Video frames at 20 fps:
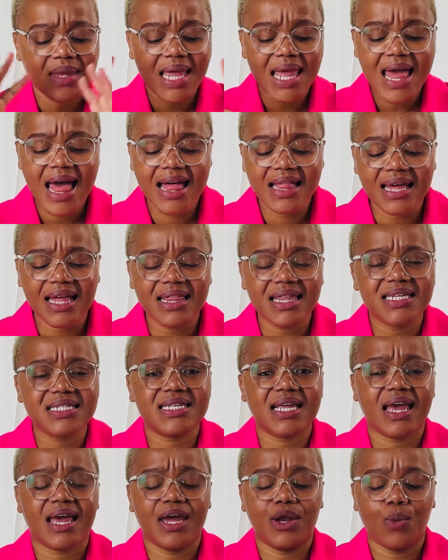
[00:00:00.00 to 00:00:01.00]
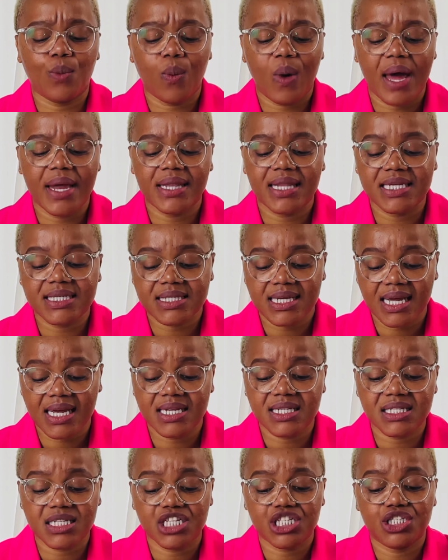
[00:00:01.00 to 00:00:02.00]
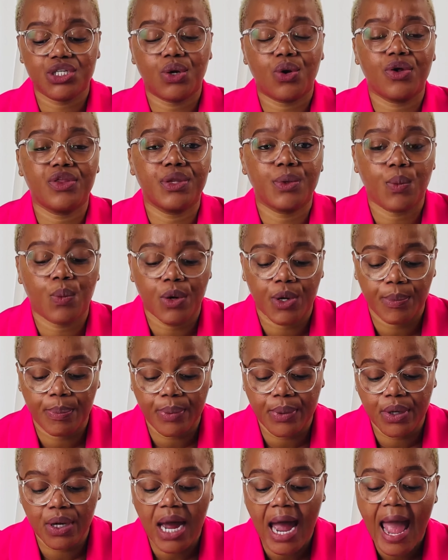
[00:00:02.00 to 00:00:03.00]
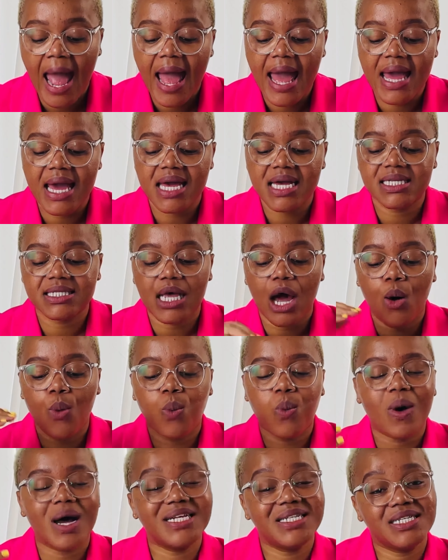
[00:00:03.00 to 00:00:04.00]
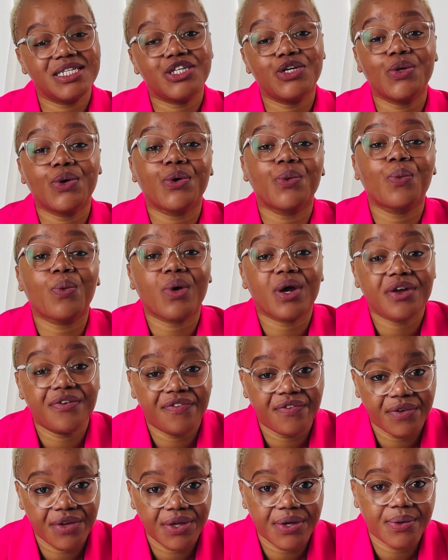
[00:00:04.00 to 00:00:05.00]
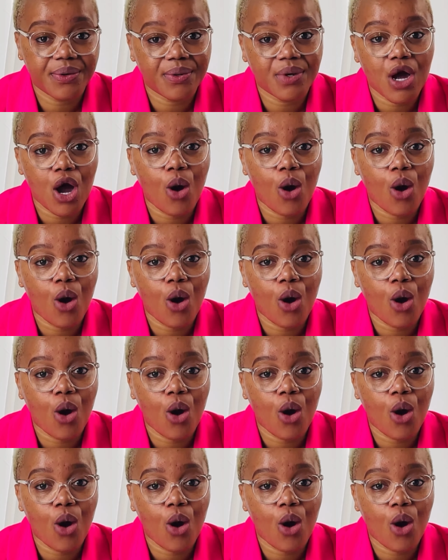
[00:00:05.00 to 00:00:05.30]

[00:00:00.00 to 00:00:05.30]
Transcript: And then the second section on the workbook is what did not work for you.